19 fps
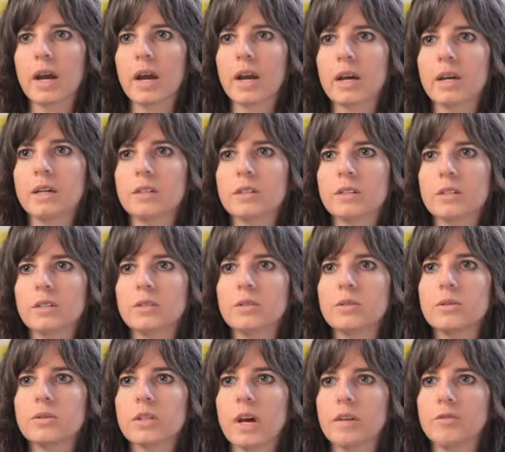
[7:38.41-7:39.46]
and
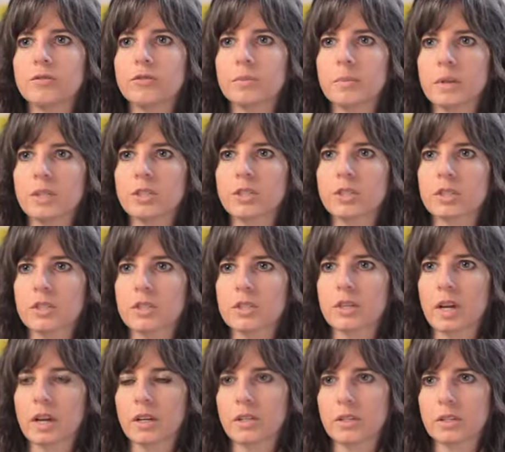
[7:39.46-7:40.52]
use that information to
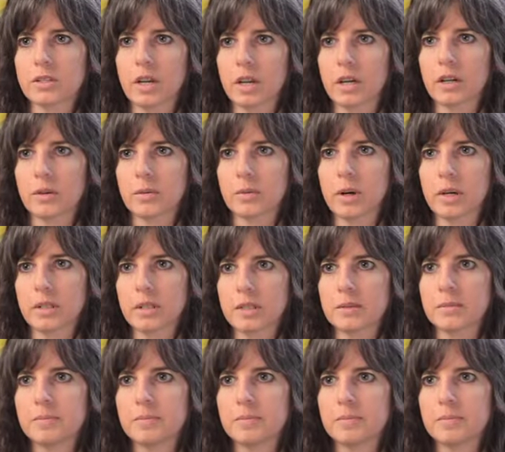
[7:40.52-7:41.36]
set your second one.